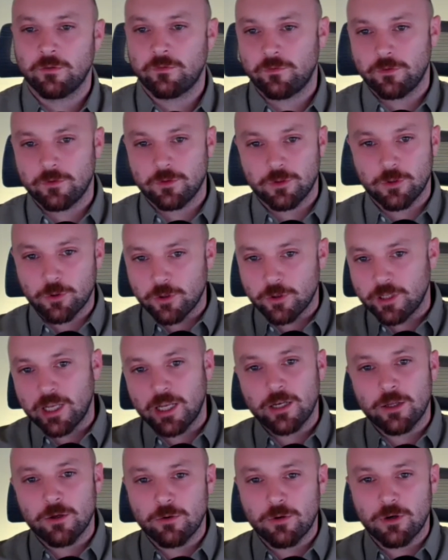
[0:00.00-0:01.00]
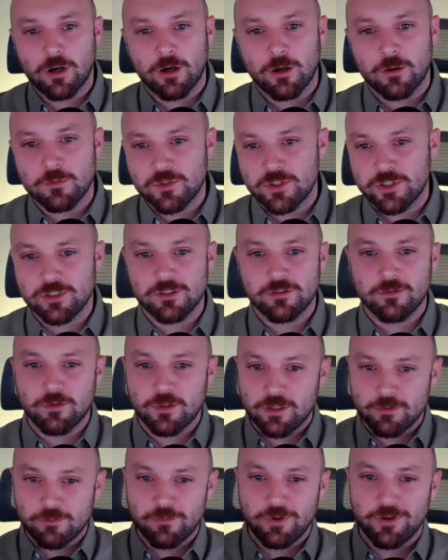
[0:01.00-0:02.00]
if a tornado comes
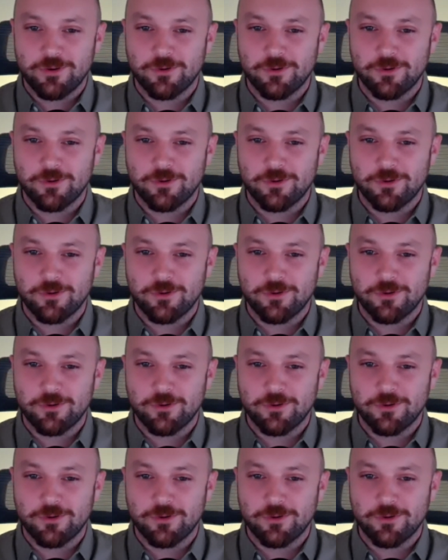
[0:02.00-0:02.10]
and